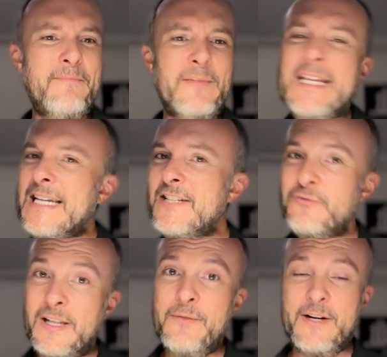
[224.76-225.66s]
He doesn't
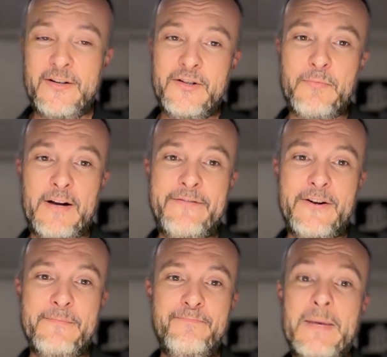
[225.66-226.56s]
really want to do spray
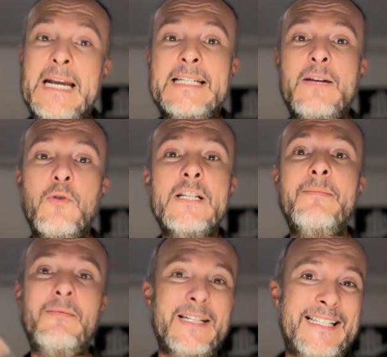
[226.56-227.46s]
foam because he wants to
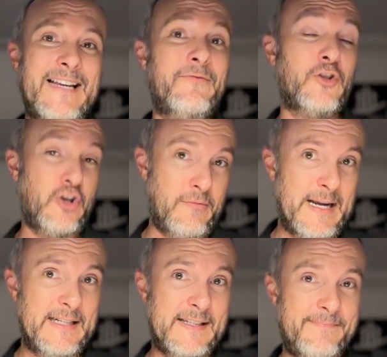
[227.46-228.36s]
be able to see for
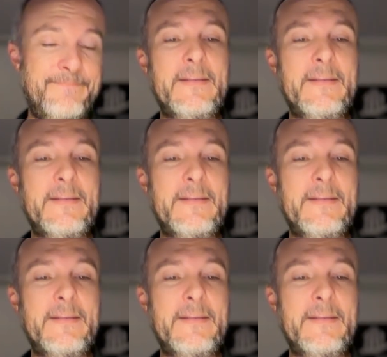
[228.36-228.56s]
termites.